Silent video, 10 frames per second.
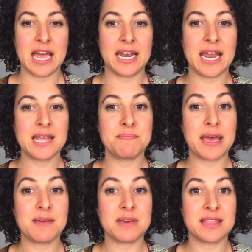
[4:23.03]
And any
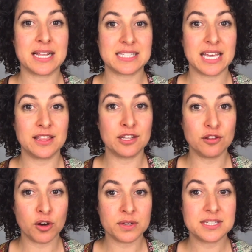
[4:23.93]
baby that's in the
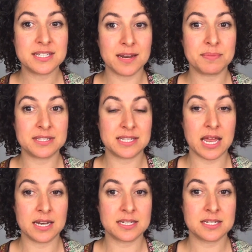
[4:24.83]
lowest
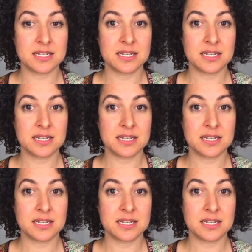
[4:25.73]
10%